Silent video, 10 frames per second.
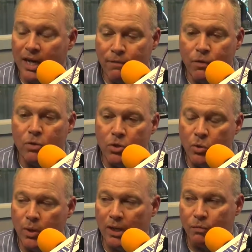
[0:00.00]
if you're
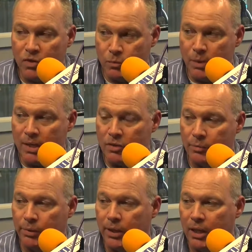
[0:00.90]
doing it
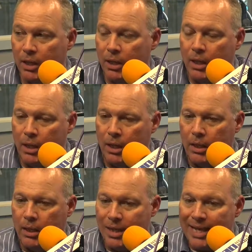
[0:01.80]
responsibly,
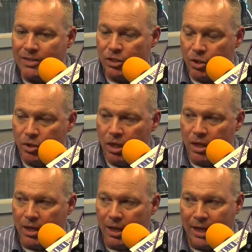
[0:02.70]
that's a good thing.